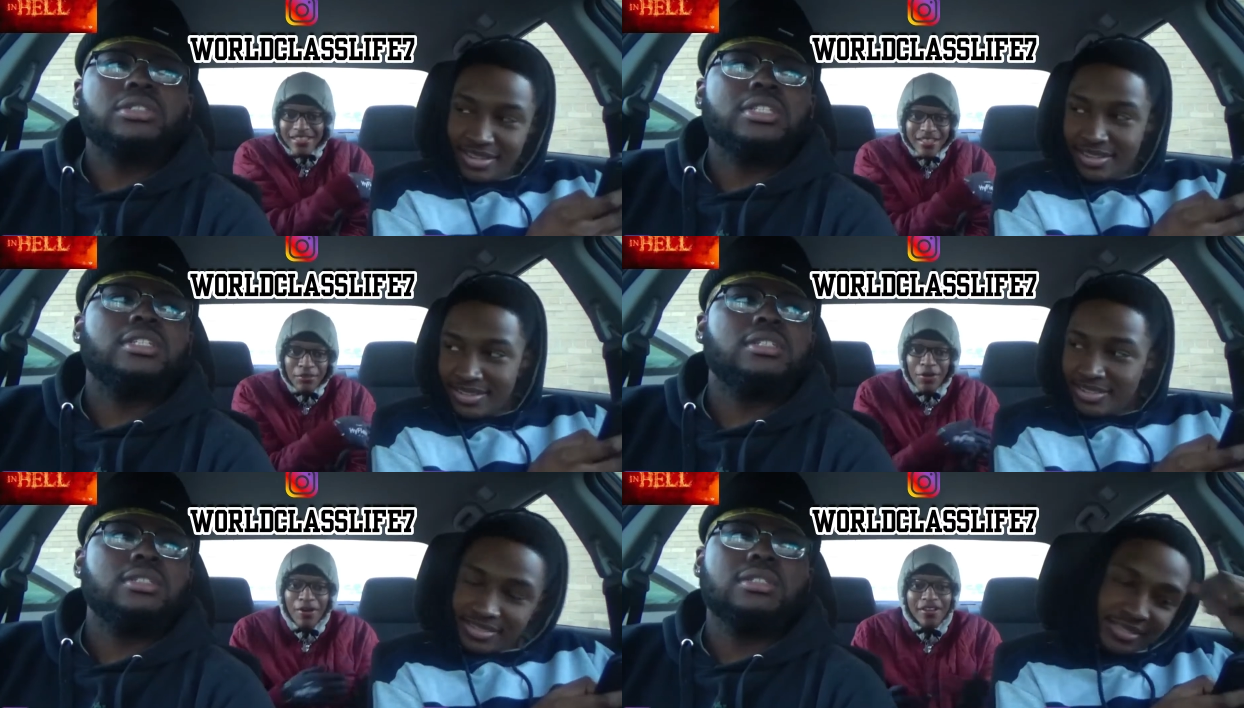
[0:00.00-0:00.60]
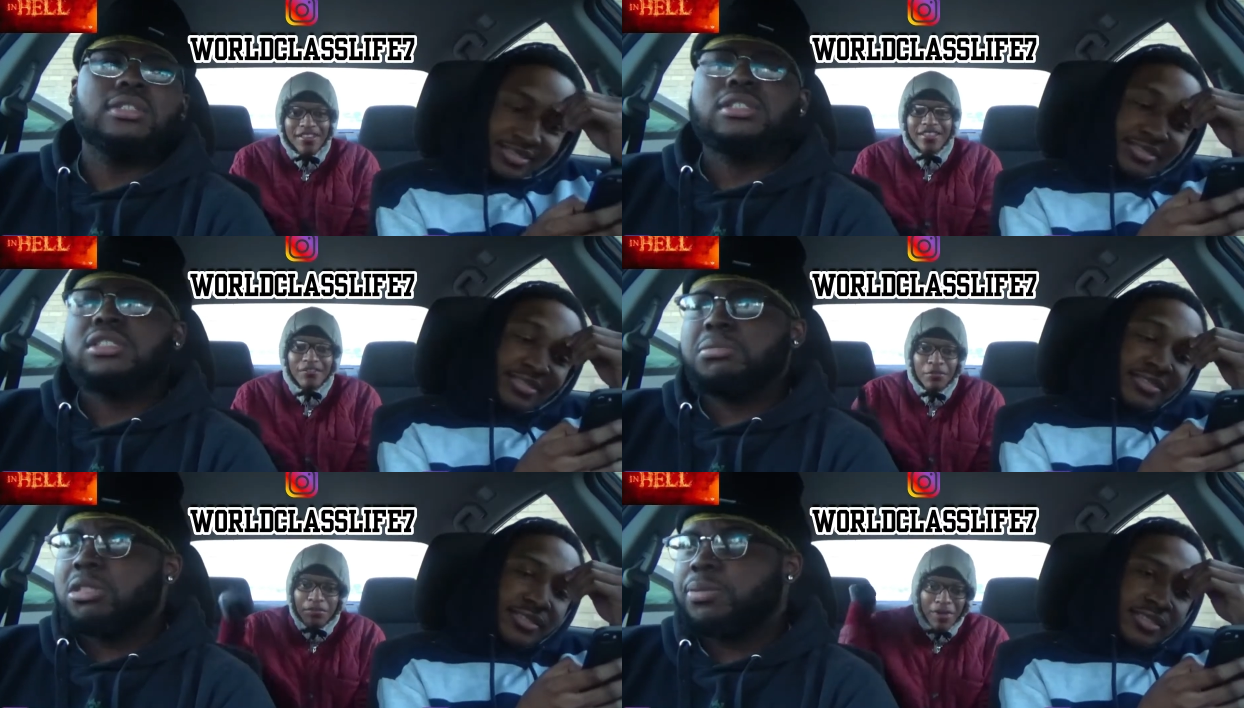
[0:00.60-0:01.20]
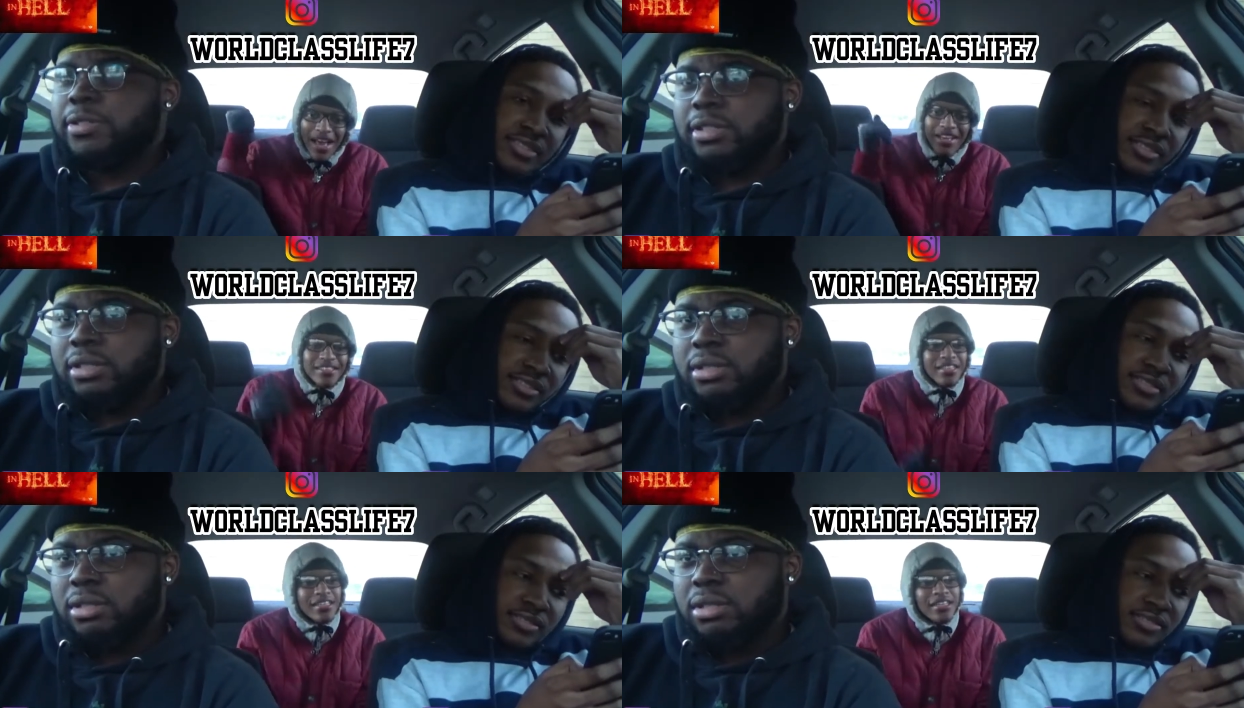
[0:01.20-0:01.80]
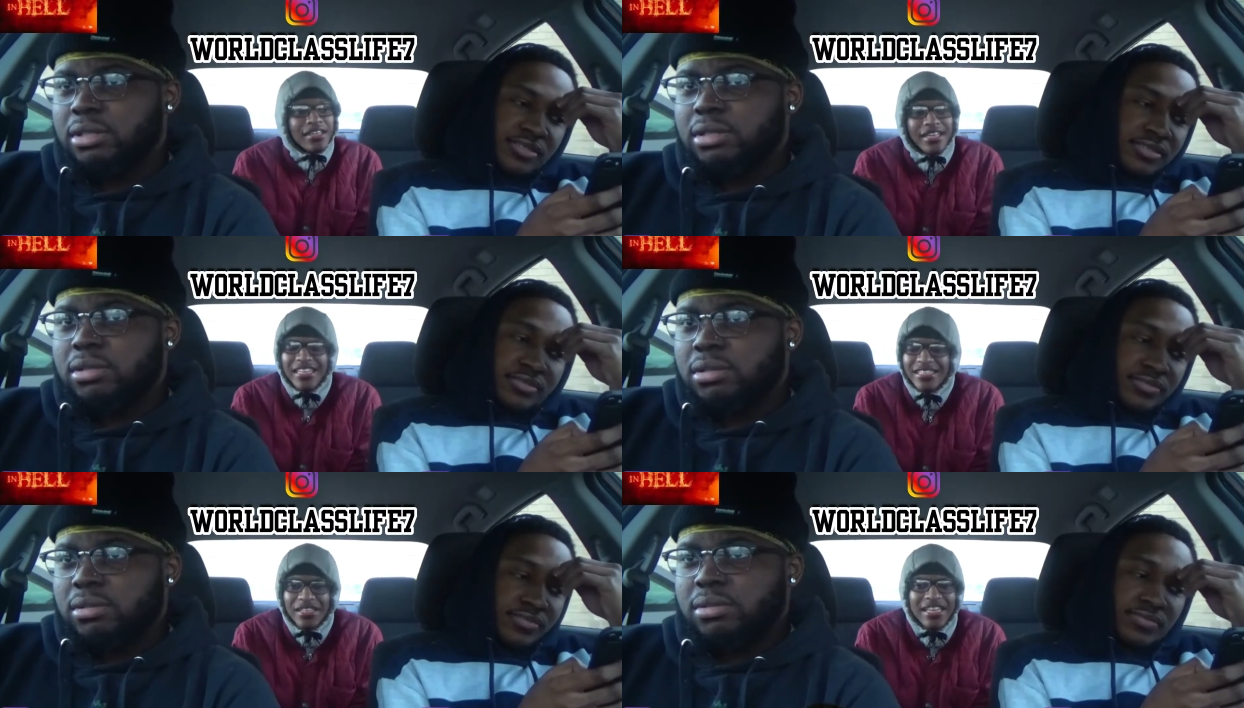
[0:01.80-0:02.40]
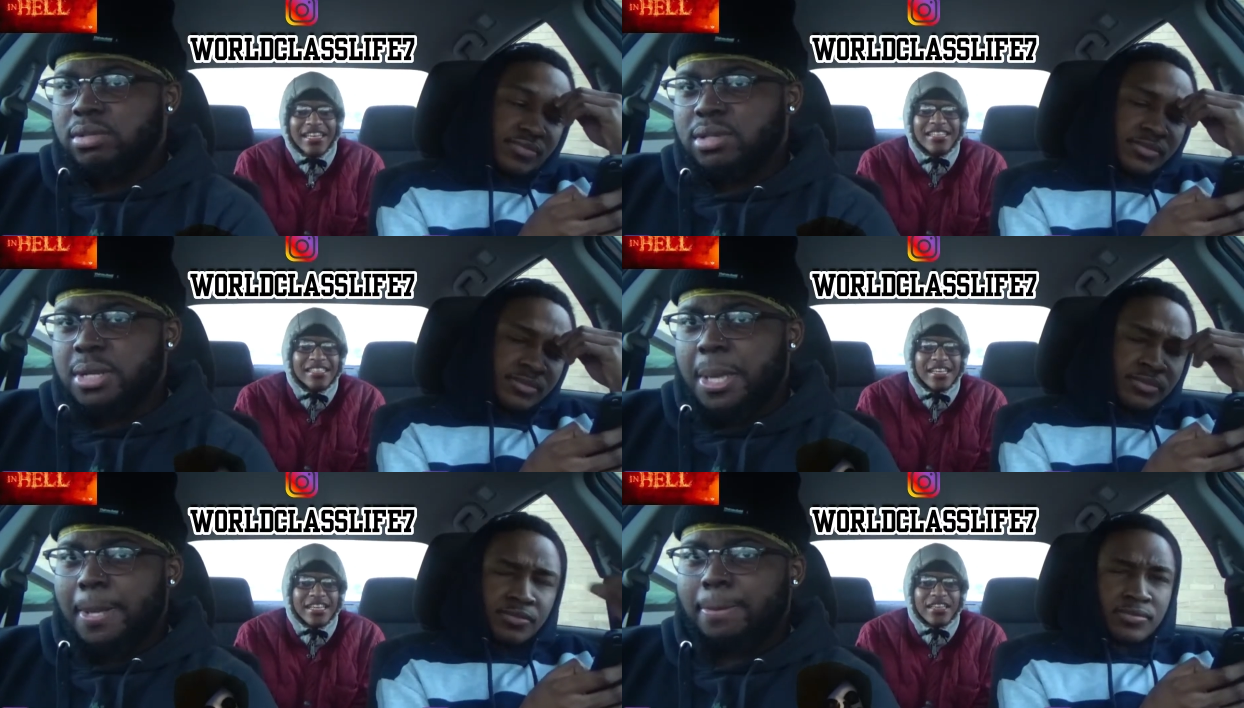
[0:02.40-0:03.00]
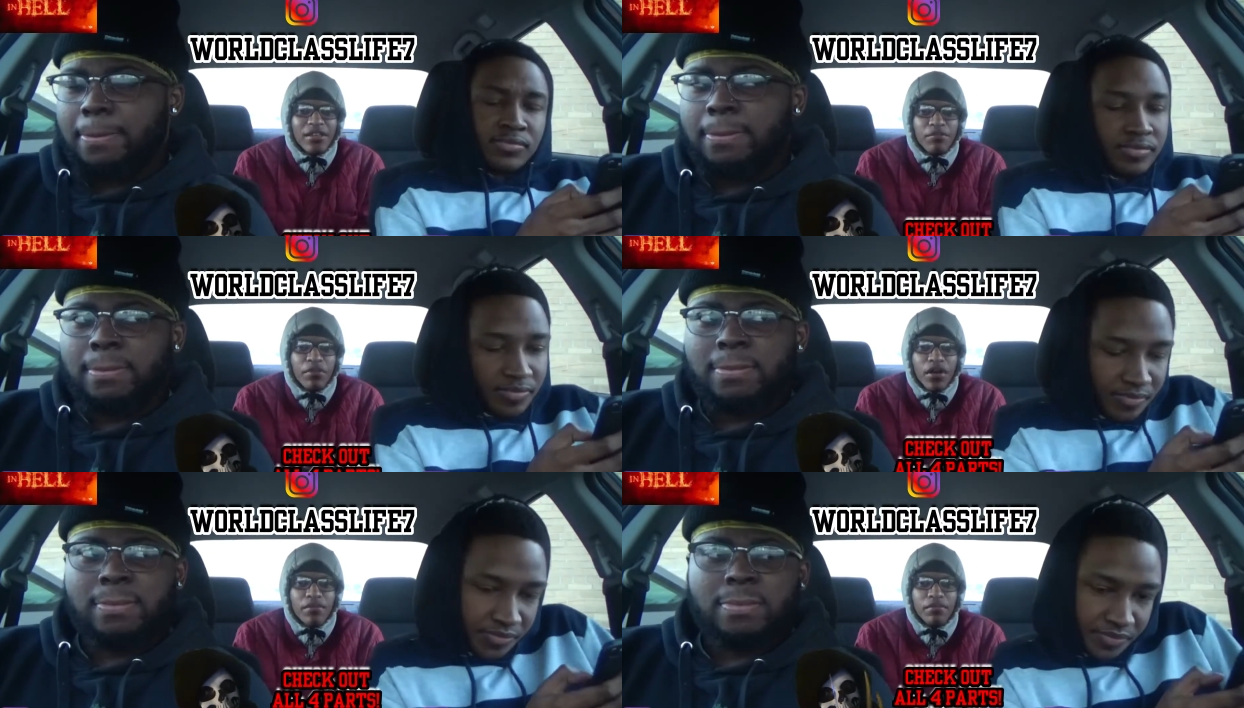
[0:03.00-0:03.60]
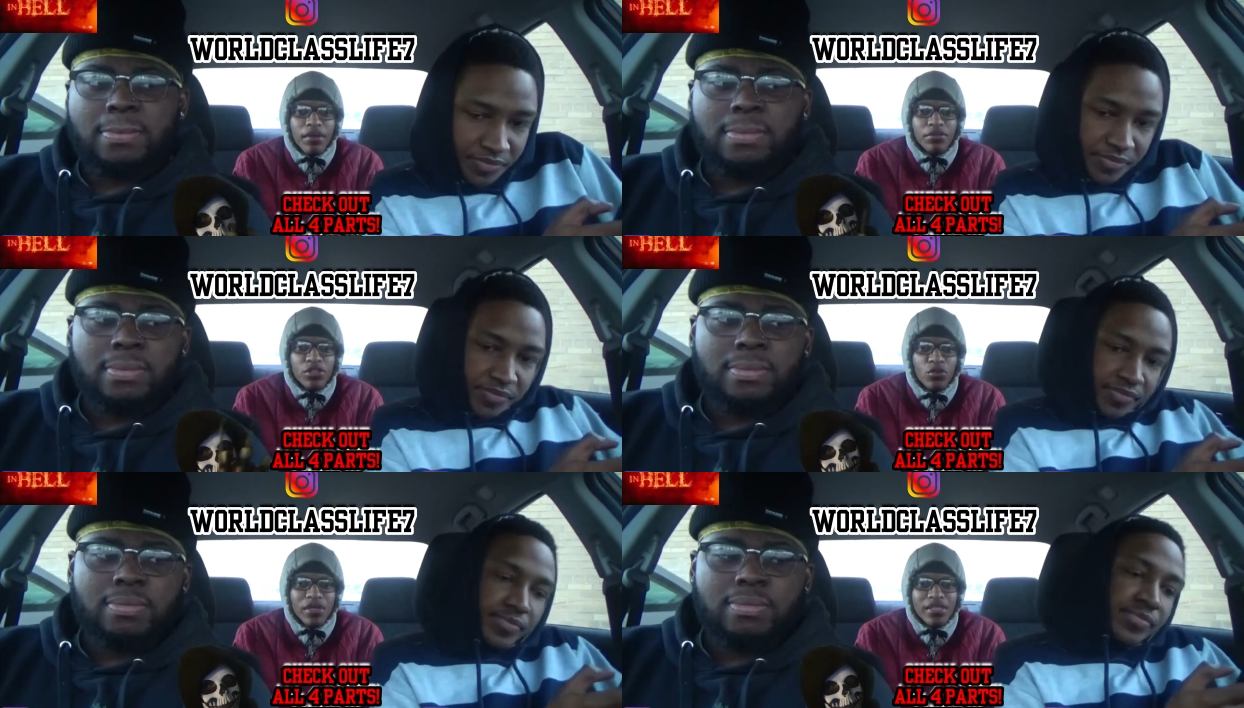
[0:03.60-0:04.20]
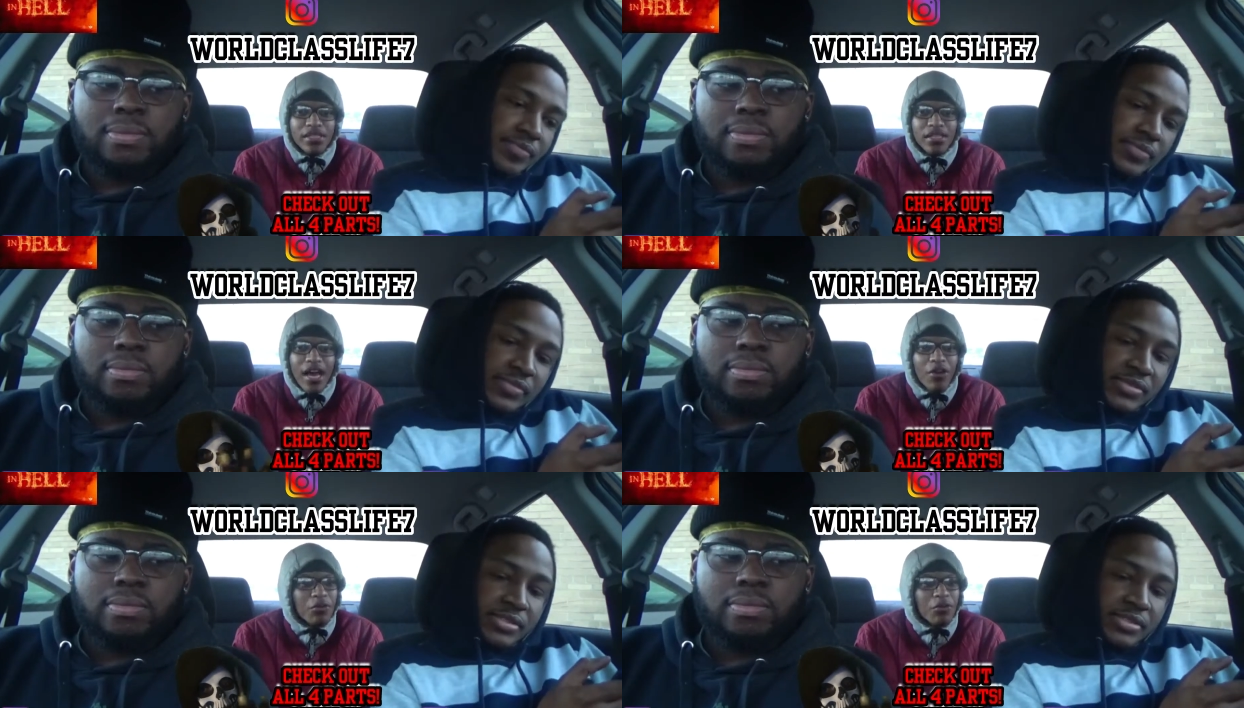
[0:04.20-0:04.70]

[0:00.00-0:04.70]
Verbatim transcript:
Speaker 1: nigga. Come on, man. He, he, he, said, "Get the pump. I'm squeezing. I don't